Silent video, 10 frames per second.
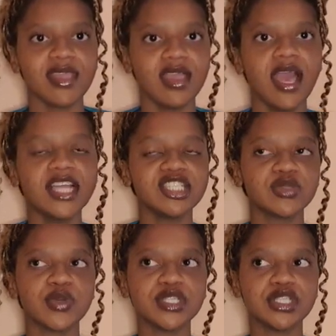I just
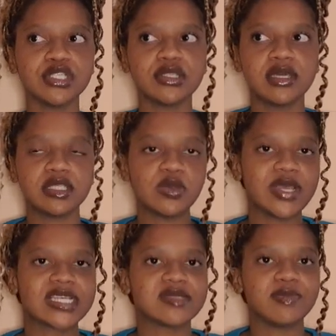wanted to
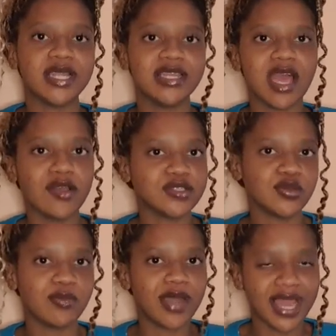explain how to
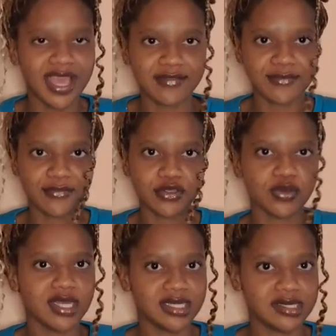plan for your
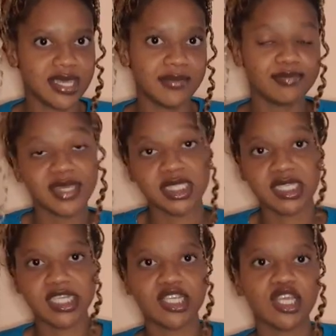exam,
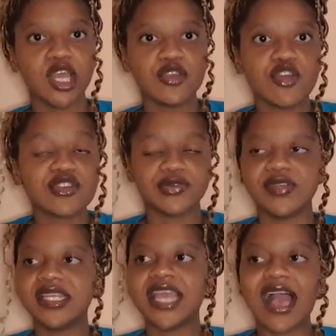basically, not
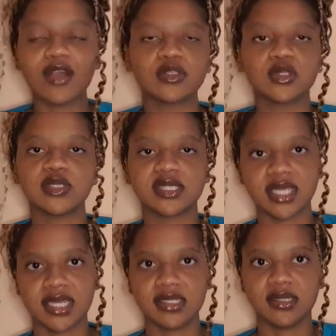really how to
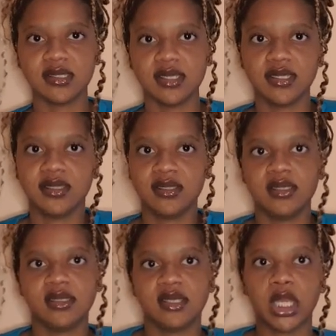study,
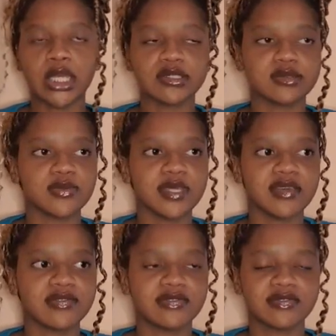because we
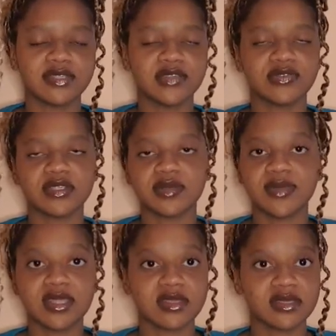have different
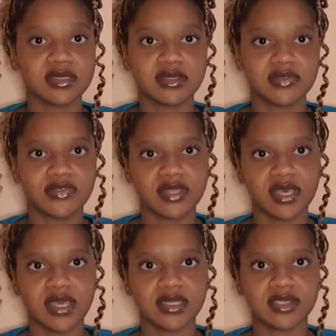methods for
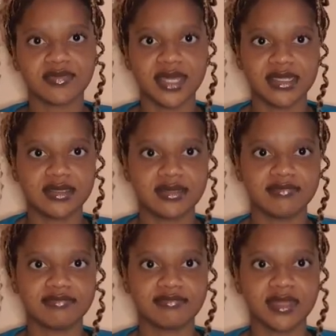that. But
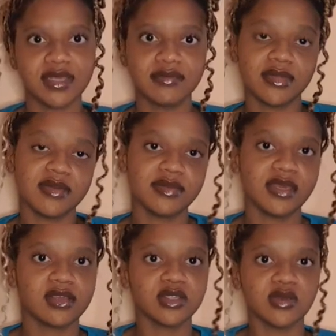maybe
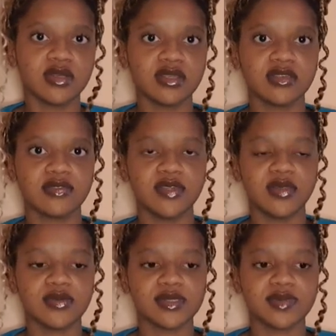I'll do another
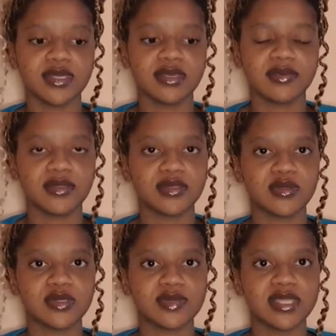video speaking about
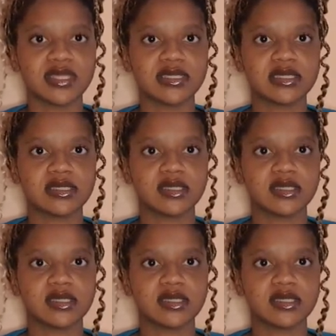those methods.